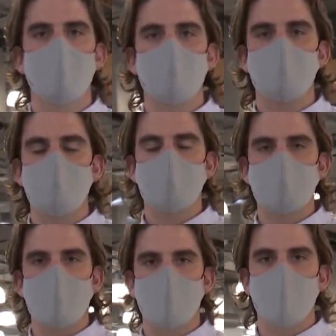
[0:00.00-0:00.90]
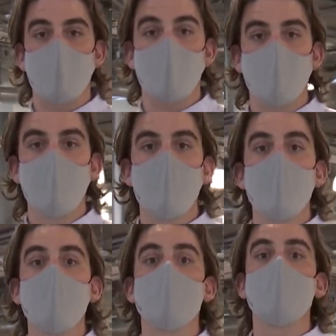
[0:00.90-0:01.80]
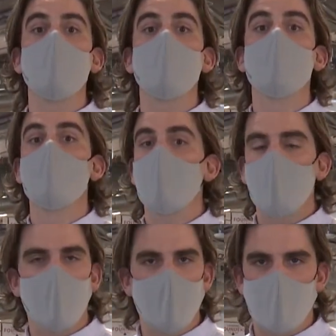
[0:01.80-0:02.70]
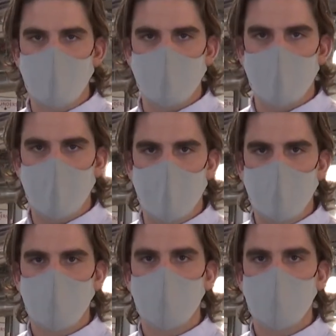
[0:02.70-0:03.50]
or student staff available for you at all hours of the day.